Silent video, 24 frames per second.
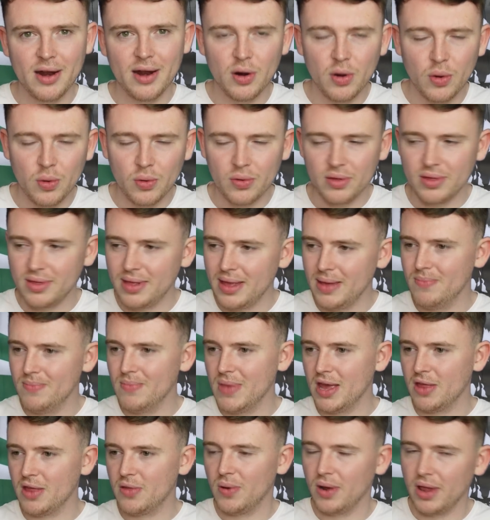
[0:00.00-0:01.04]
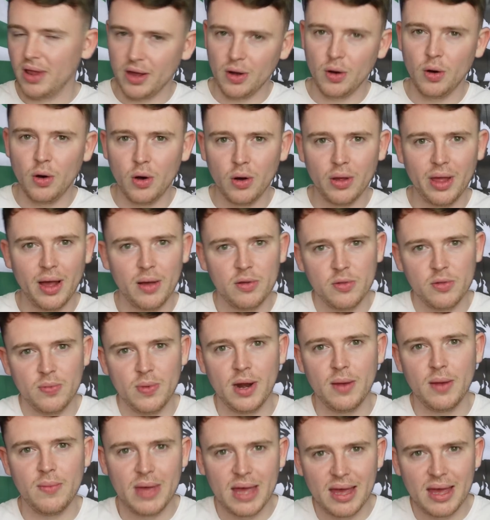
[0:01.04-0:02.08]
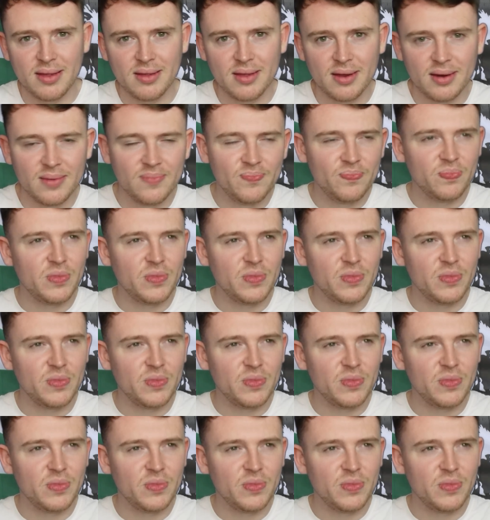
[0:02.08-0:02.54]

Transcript: and all his teammates were like, oh, that would have been amazing.